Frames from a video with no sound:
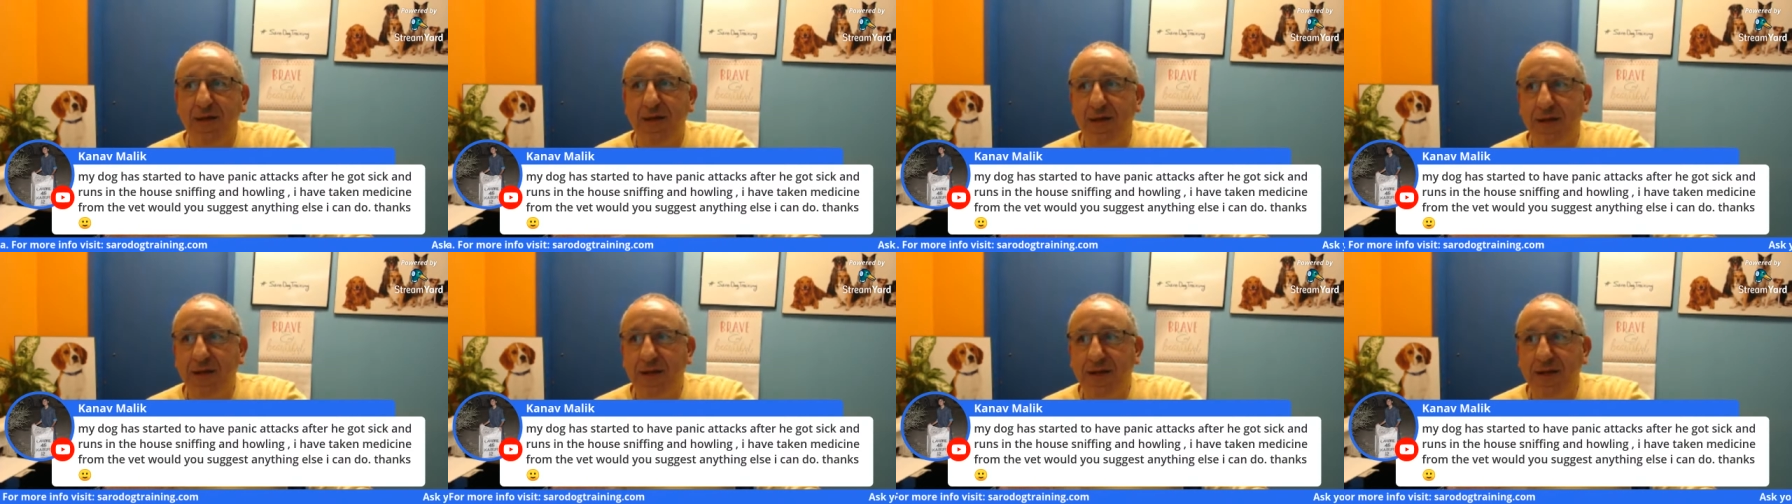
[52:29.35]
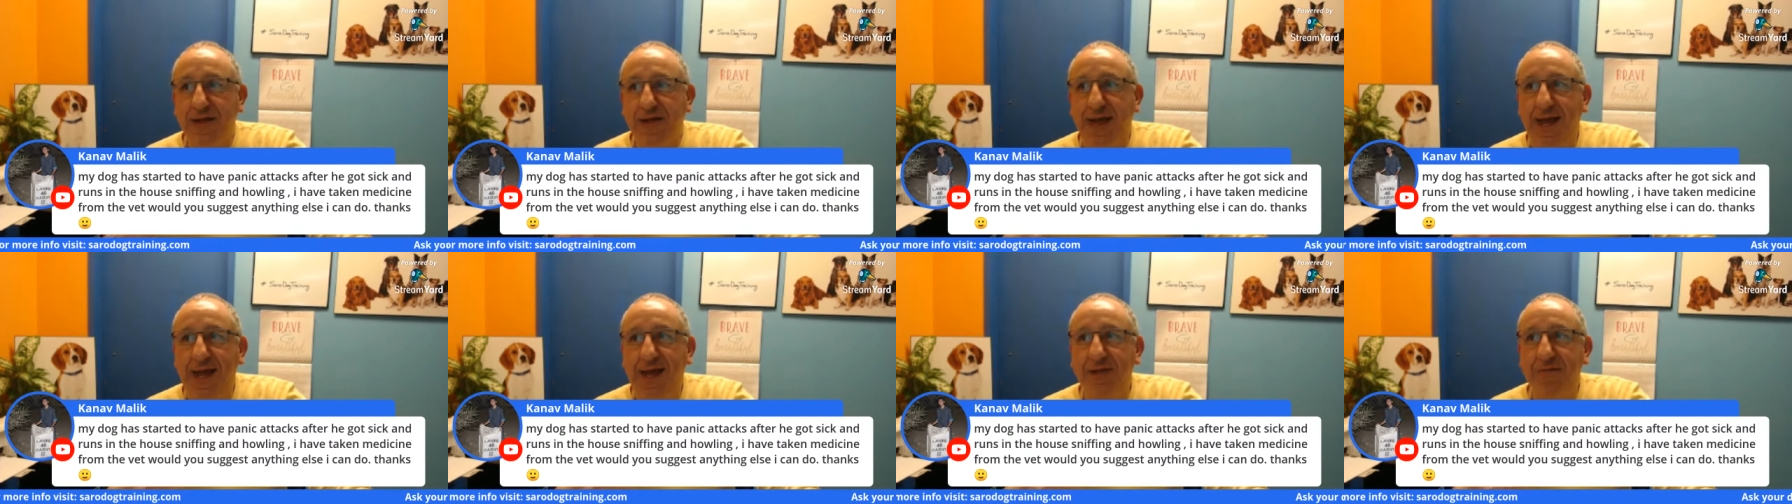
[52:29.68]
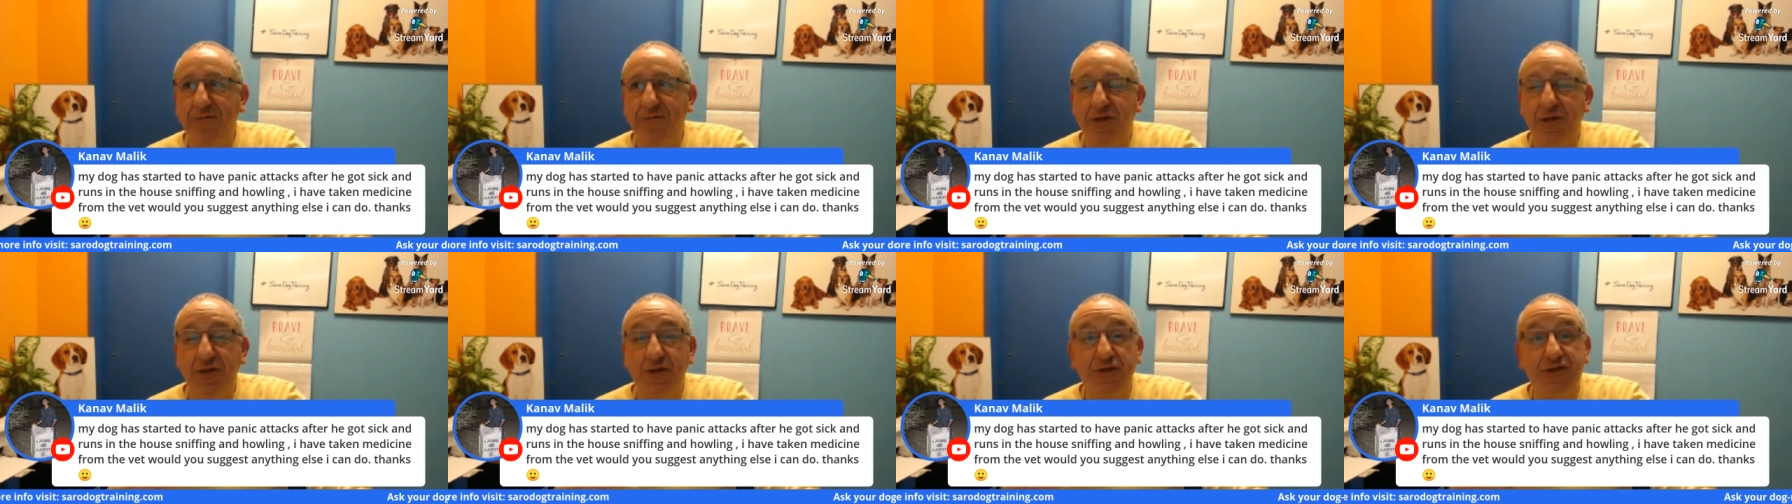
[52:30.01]
like
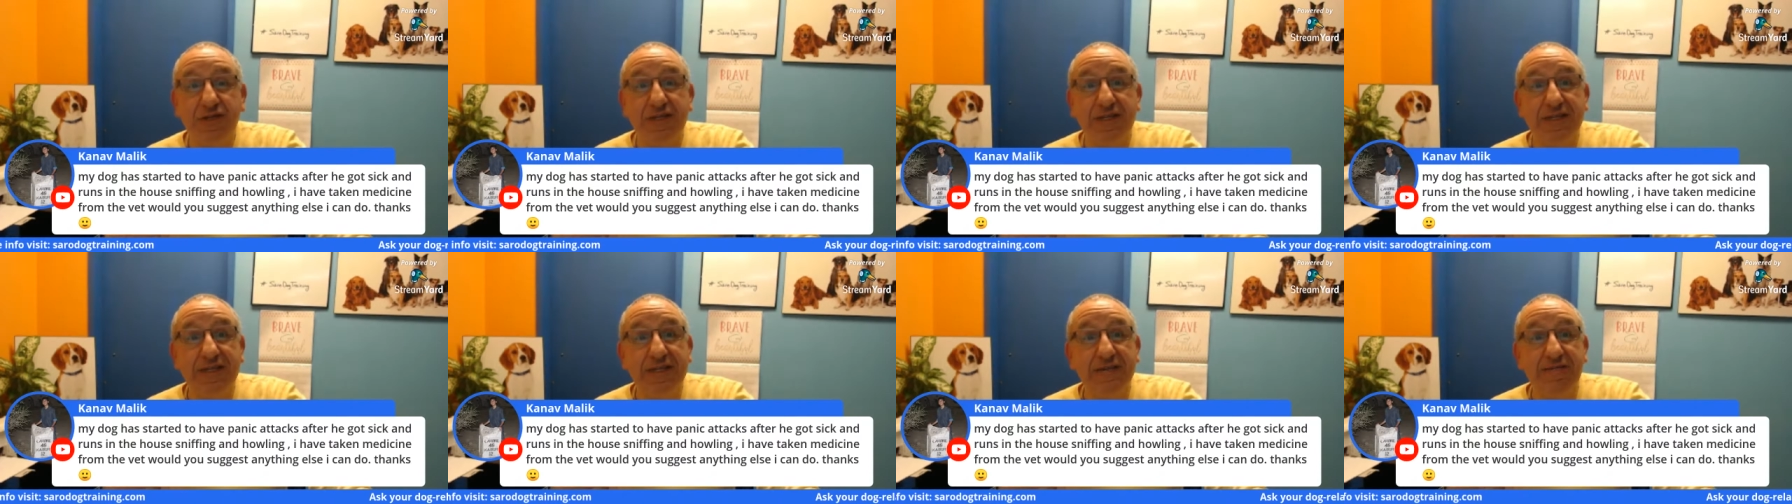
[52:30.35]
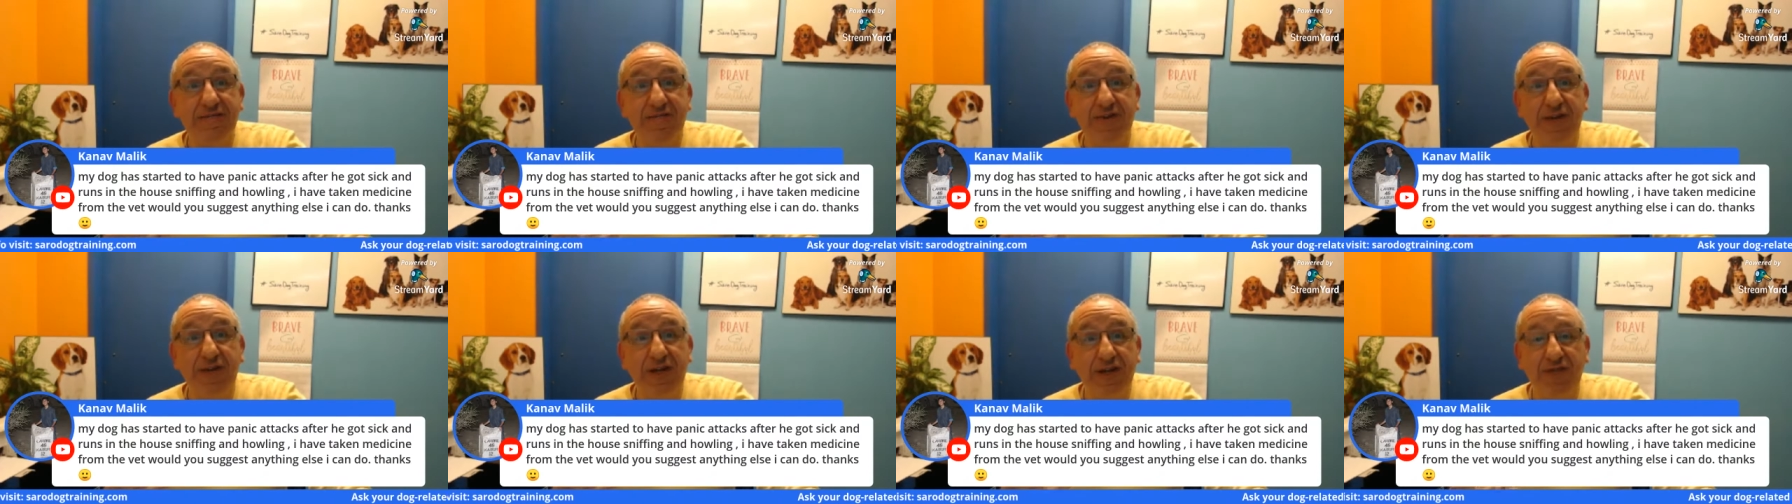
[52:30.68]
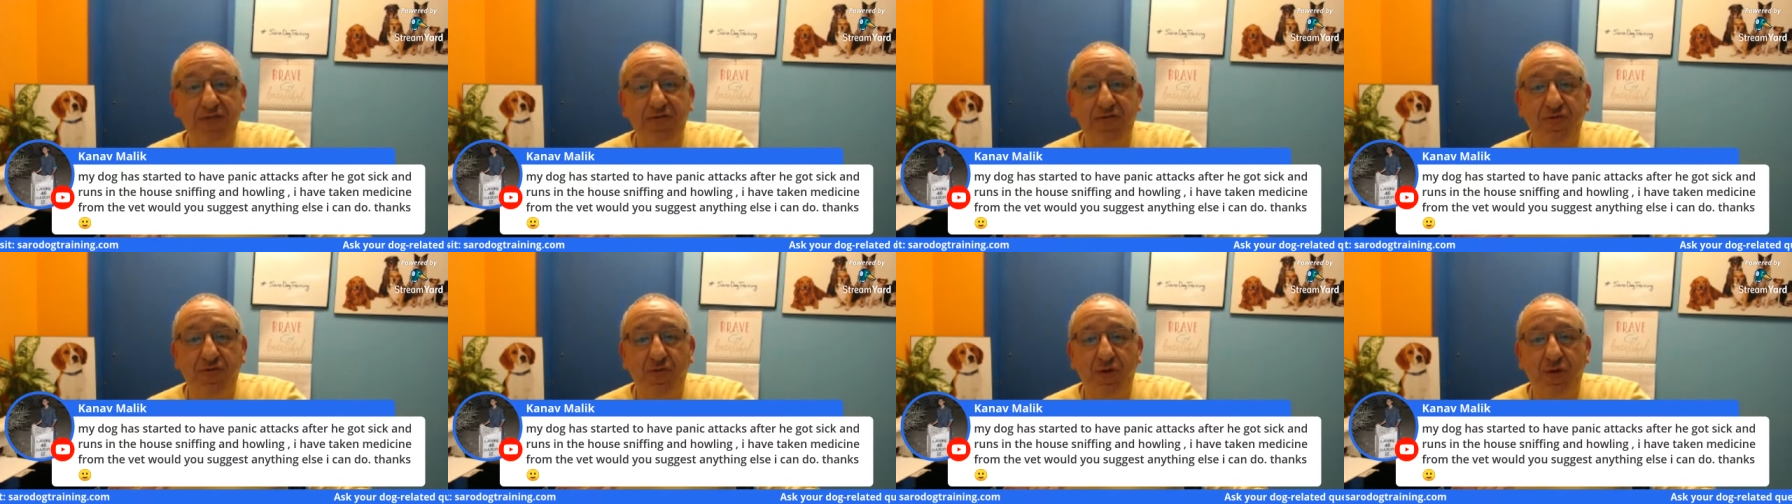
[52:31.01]
that in a severe
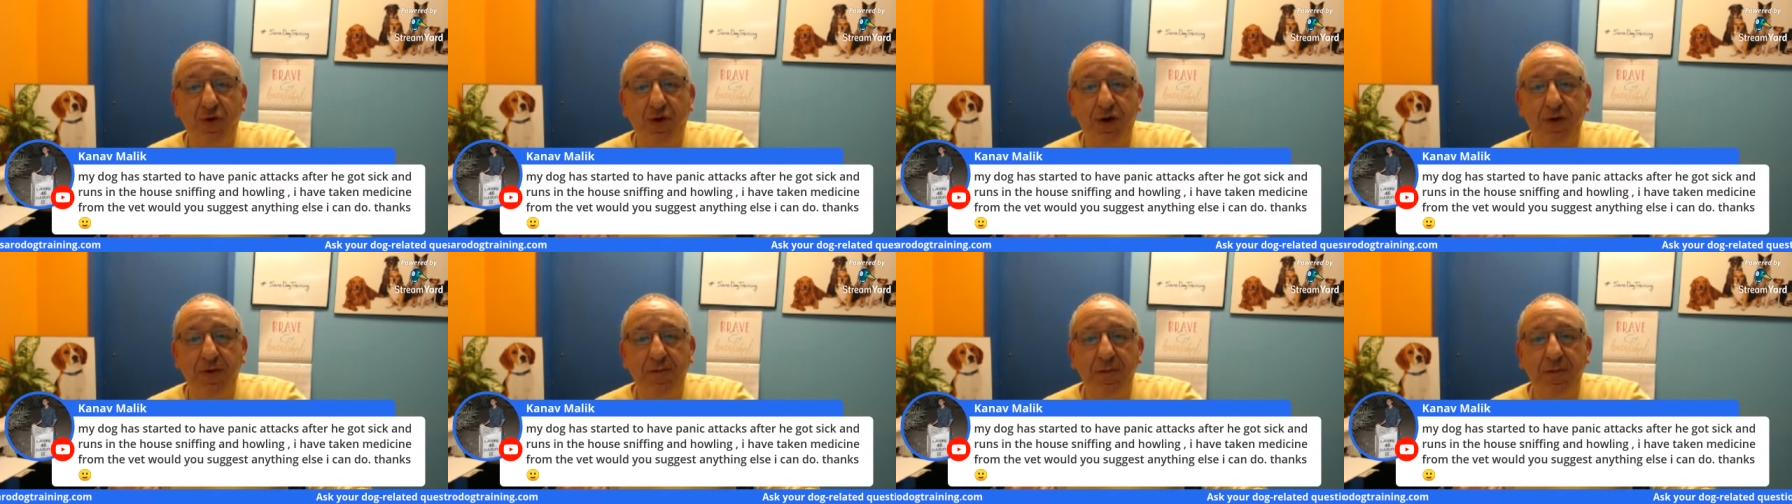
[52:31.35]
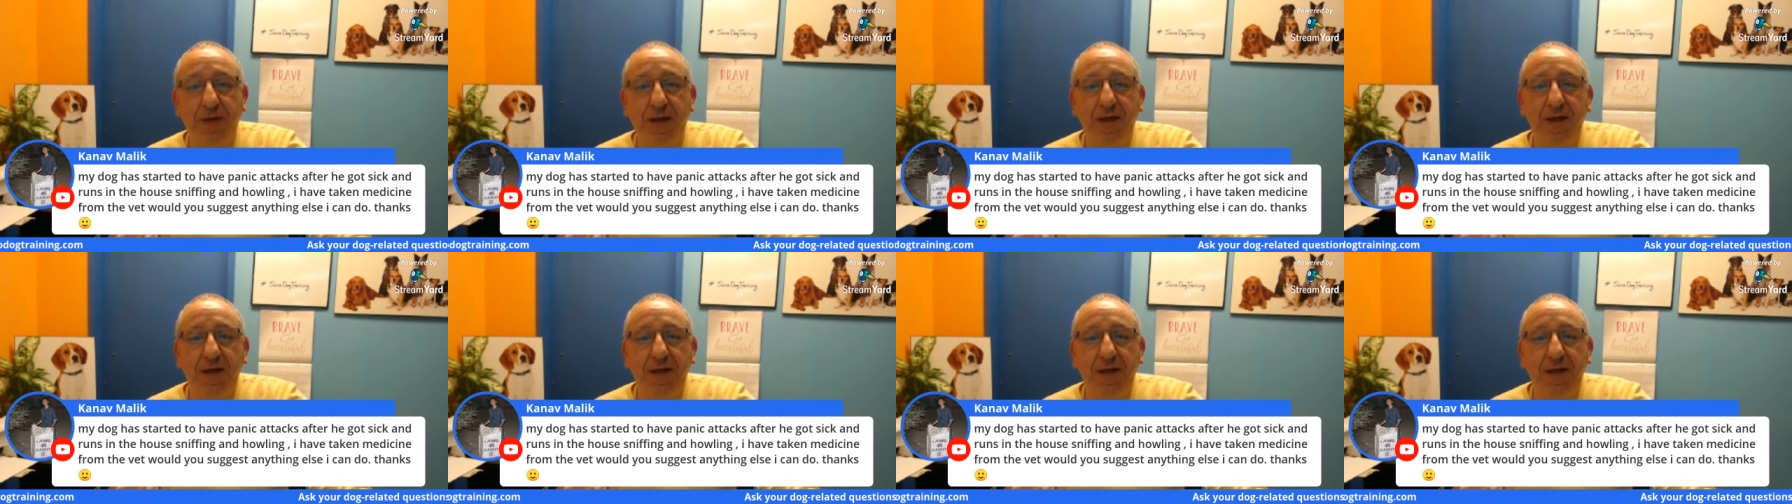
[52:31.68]
form